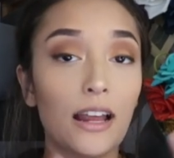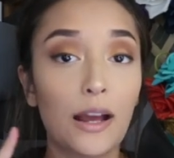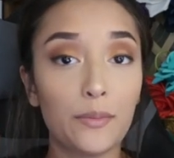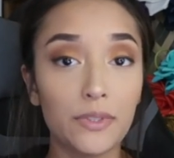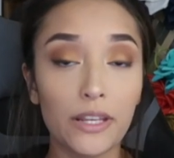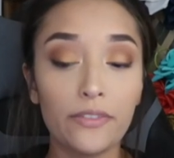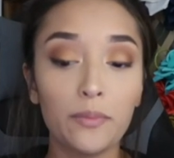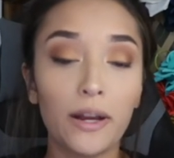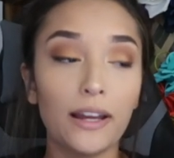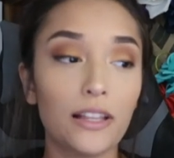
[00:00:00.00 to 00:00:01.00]
I'm saving
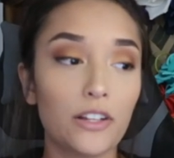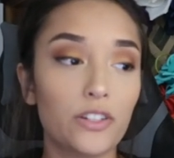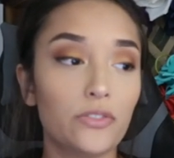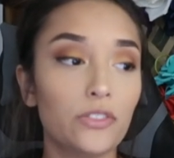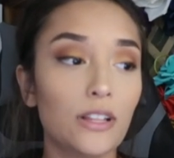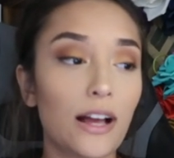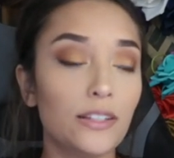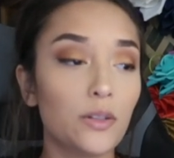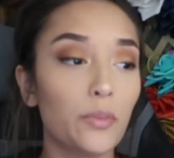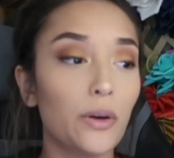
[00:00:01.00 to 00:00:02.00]
my eyelashes for
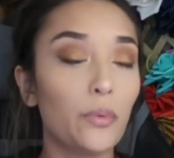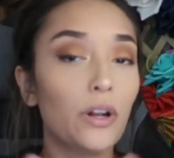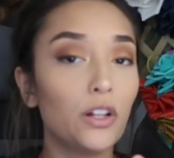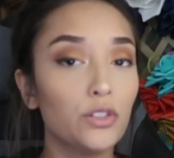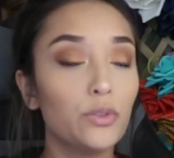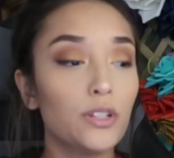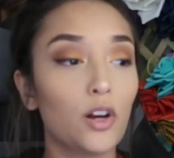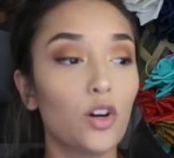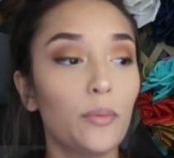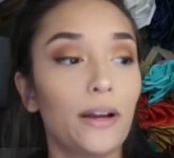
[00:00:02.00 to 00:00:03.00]
last, but what I'll do is
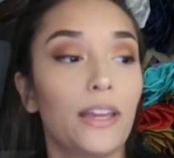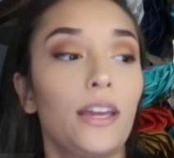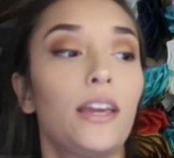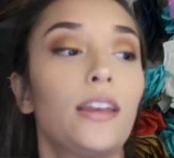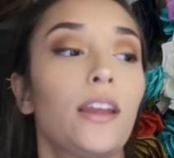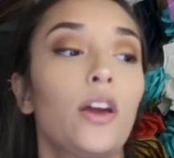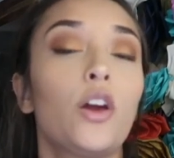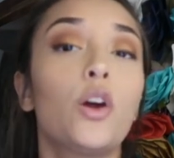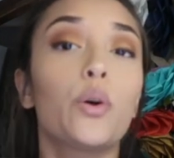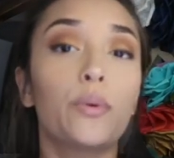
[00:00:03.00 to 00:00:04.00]
I'll go back in
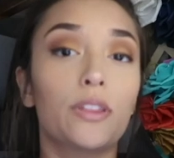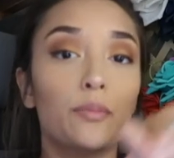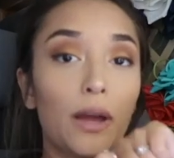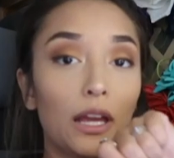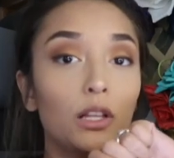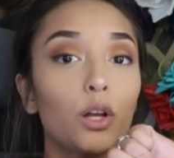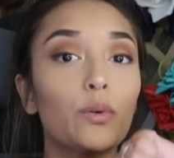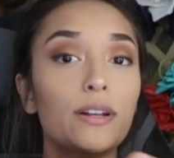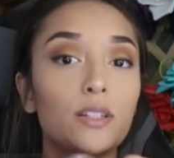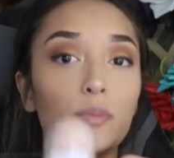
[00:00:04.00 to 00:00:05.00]
with my Glow
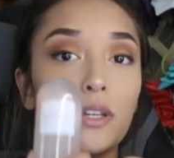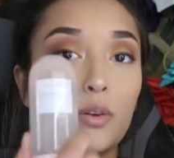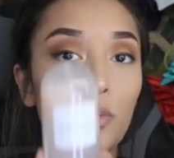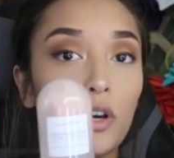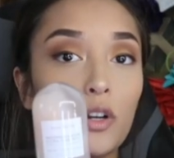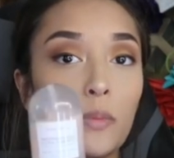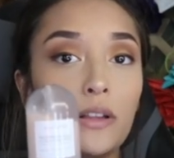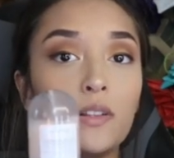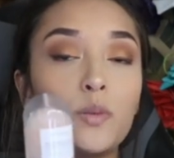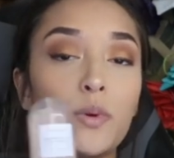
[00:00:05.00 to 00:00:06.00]
Recipe
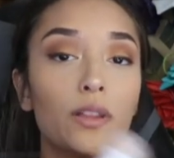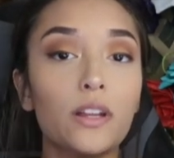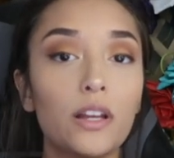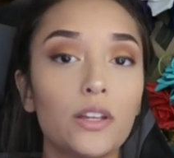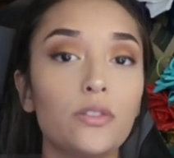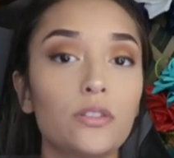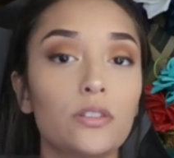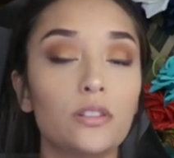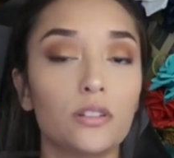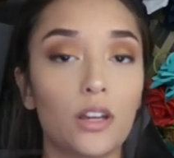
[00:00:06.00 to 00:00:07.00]
watermelon spray that I
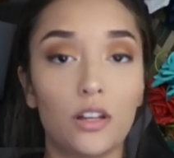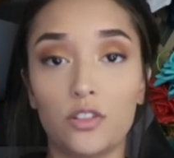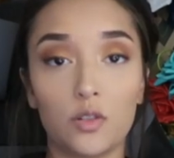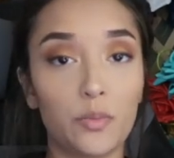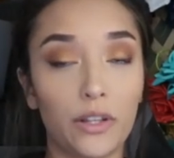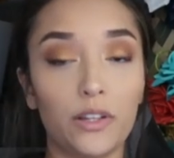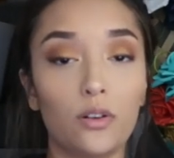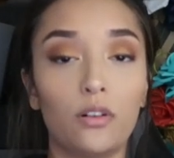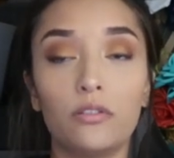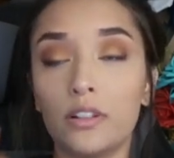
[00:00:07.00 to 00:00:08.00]
used and just barely
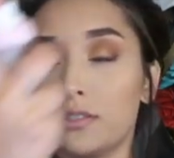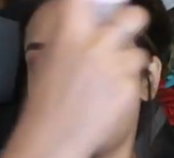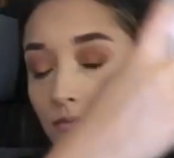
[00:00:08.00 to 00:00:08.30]
go over.